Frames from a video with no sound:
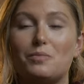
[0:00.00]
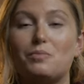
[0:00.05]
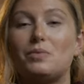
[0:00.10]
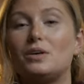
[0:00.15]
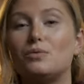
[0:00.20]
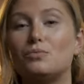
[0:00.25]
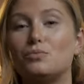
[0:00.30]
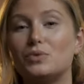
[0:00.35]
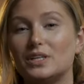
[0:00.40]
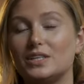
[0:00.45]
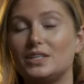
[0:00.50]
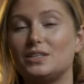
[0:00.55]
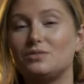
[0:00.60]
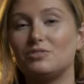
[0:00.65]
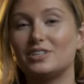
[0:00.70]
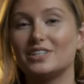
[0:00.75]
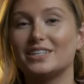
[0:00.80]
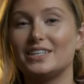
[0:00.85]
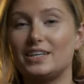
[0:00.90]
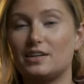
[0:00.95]
can be really,
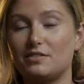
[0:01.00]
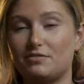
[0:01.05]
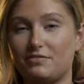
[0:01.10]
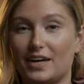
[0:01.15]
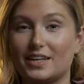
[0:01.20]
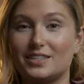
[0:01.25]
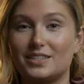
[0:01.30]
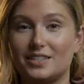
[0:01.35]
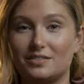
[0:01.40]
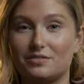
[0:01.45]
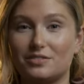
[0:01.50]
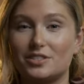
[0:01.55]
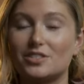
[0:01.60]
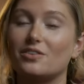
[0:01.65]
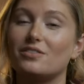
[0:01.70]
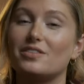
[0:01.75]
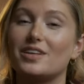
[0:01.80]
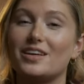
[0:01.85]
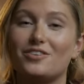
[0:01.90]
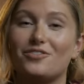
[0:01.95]
really effective.
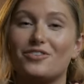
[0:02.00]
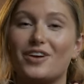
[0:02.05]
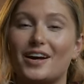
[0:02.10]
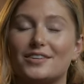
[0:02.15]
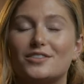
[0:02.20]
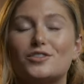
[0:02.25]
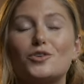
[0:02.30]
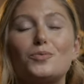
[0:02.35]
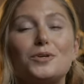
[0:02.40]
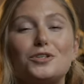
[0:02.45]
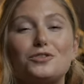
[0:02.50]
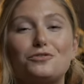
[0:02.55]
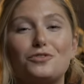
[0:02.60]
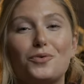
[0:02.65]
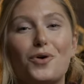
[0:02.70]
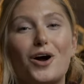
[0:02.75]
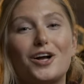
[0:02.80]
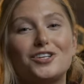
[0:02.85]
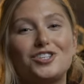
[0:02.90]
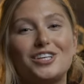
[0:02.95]
So thank you guys so much for
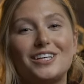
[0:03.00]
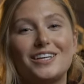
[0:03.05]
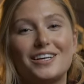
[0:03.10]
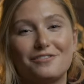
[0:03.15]
watching.